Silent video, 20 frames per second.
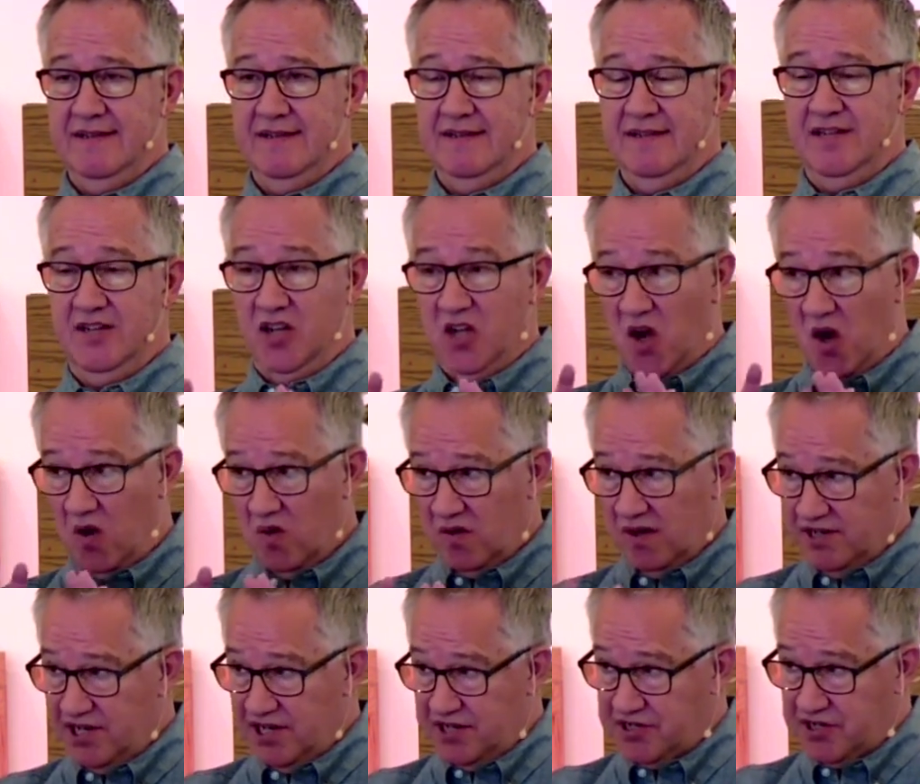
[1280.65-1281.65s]
The
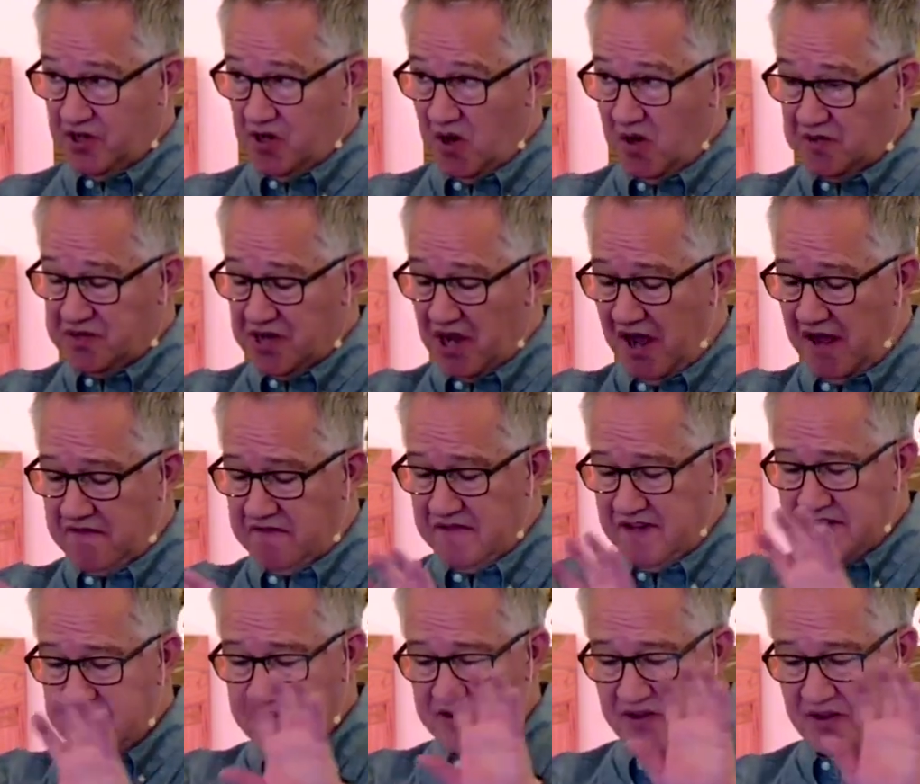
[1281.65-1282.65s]
goat just goes off
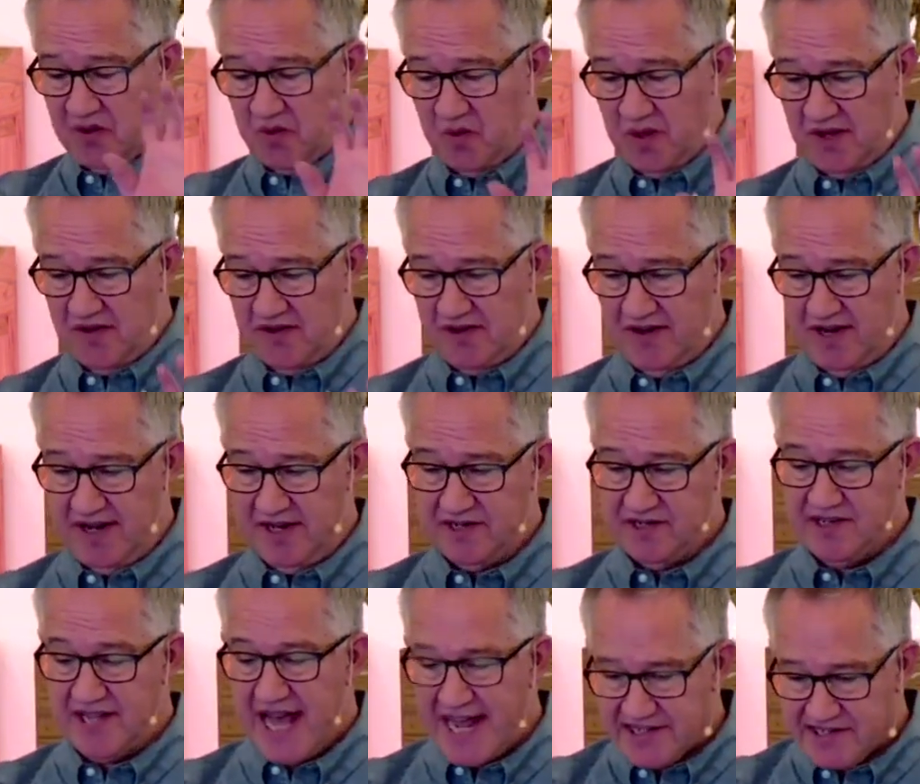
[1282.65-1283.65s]
into the wilderness.
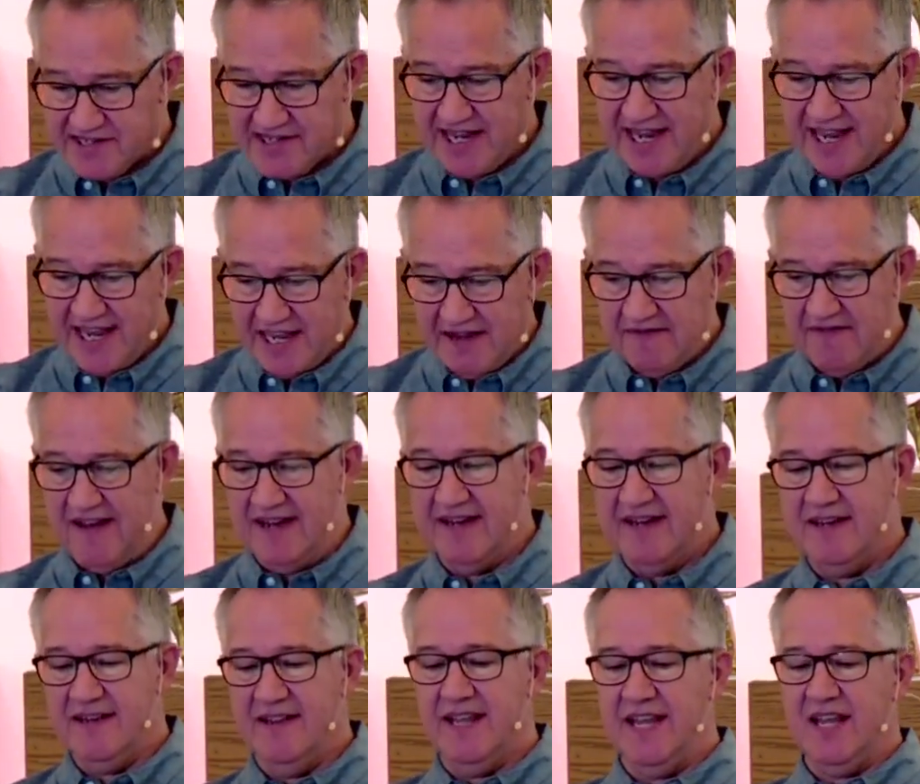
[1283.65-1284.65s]
That's
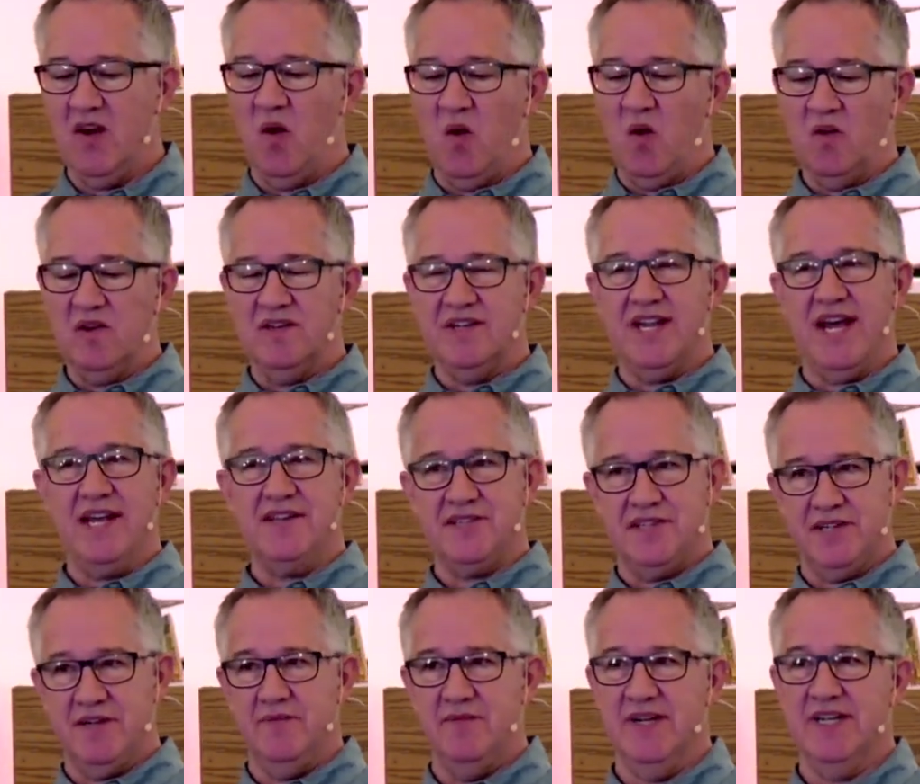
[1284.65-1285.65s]
even the Old
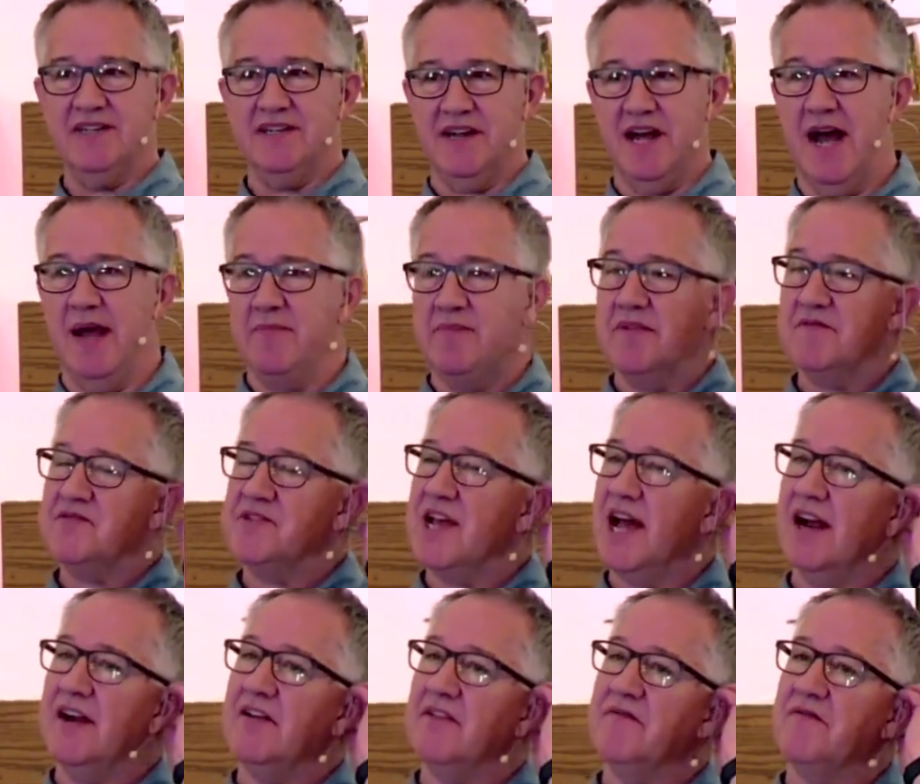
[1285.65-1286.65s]
Testament type of
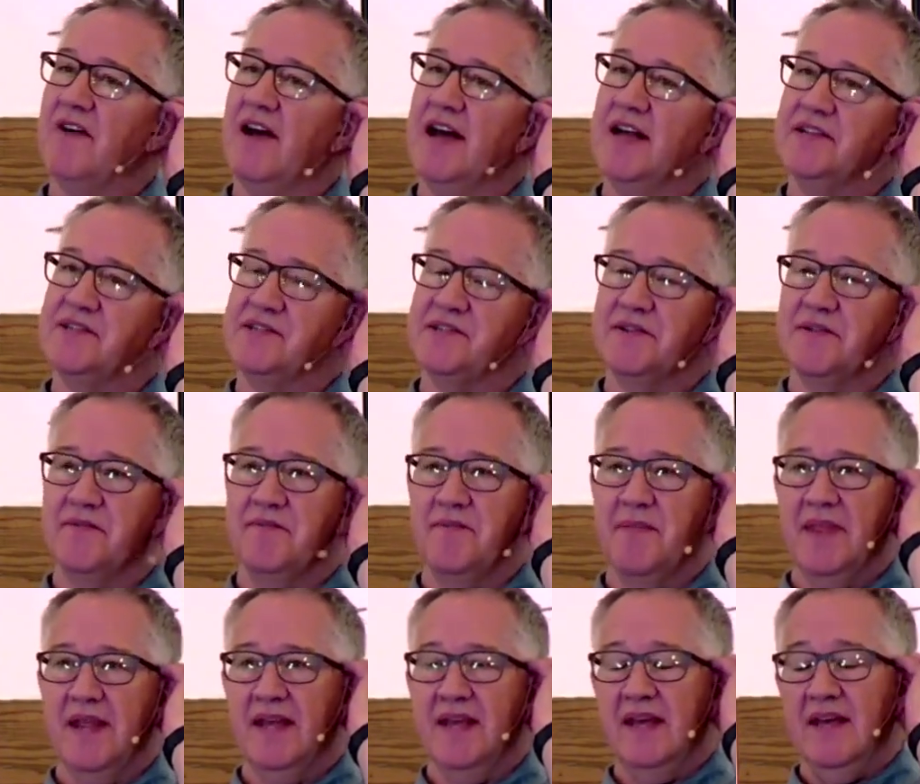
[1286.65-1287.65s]
sacrifice.
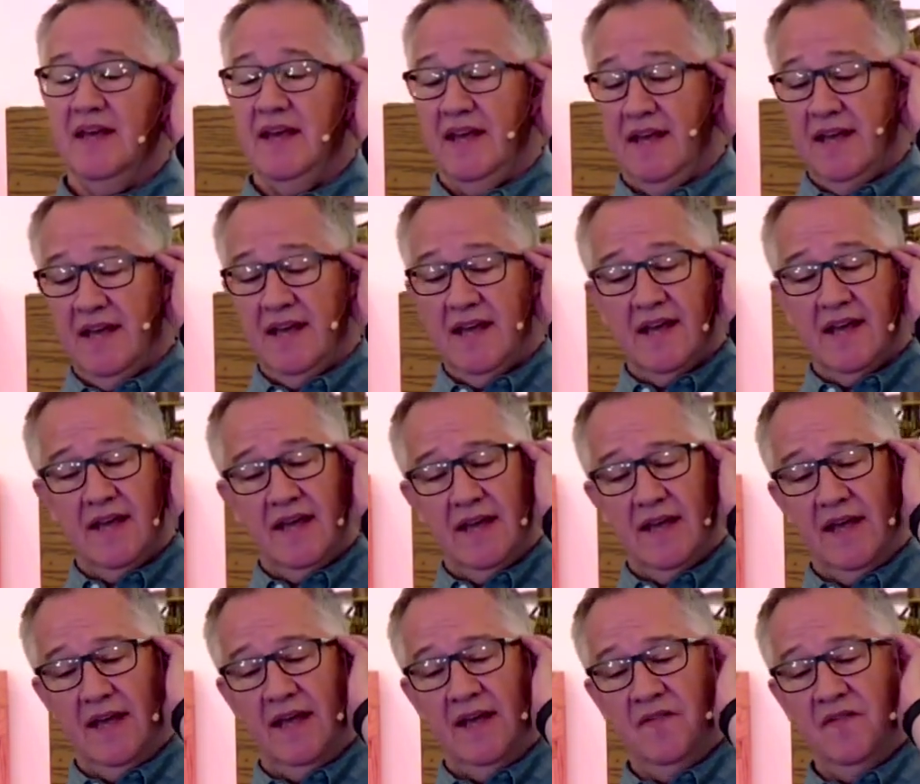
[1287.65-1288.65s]

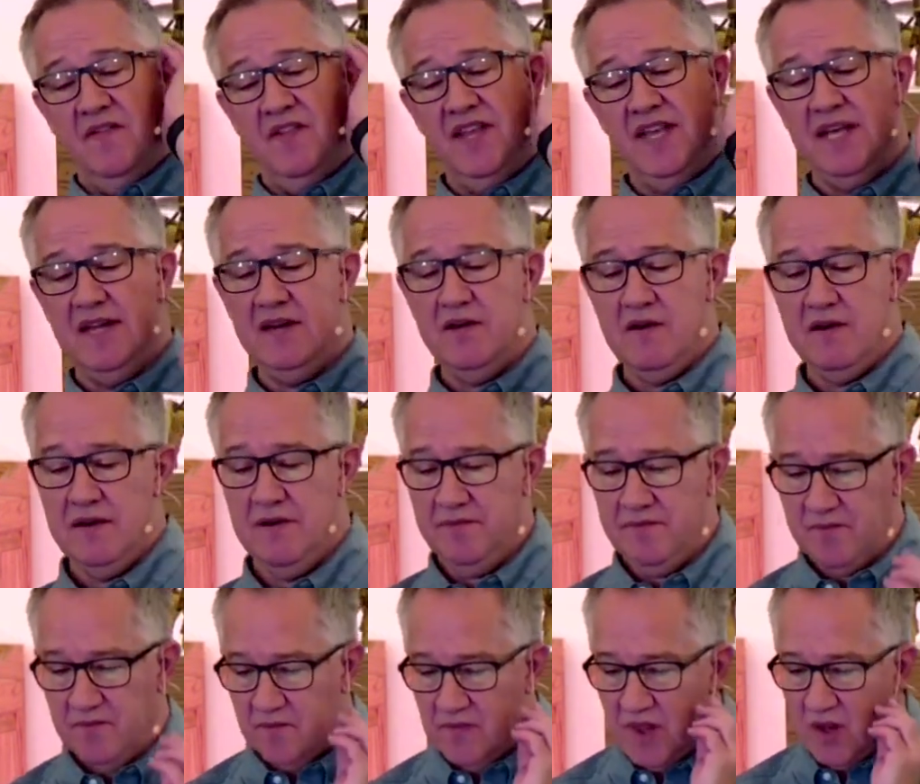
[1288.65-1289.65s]
And then
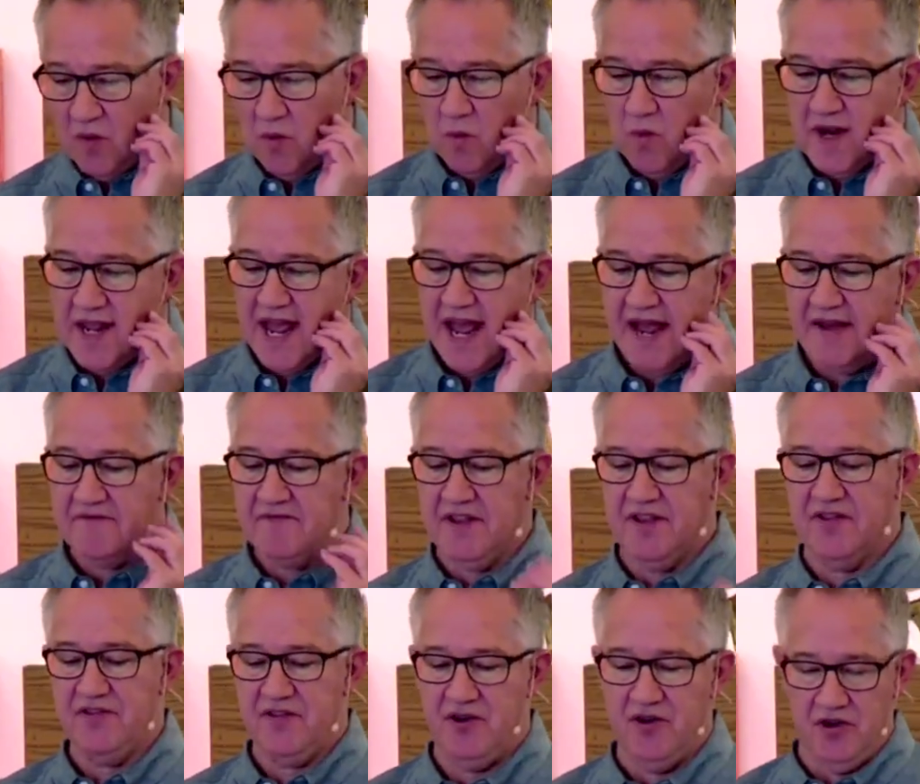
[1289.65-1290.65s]
we have the
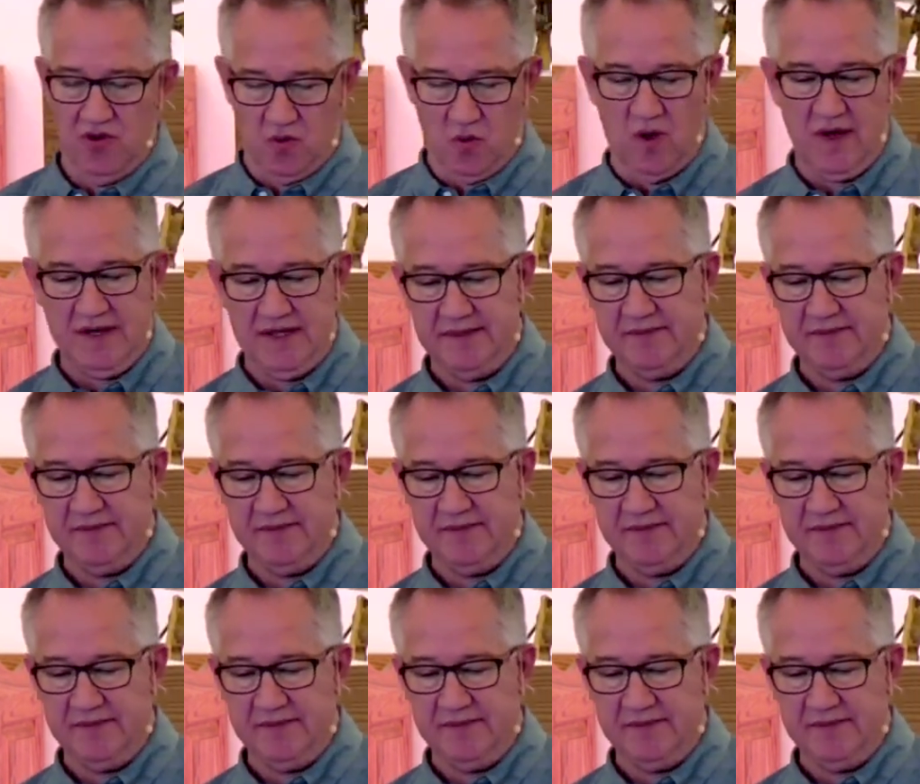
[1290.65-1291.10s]
third one.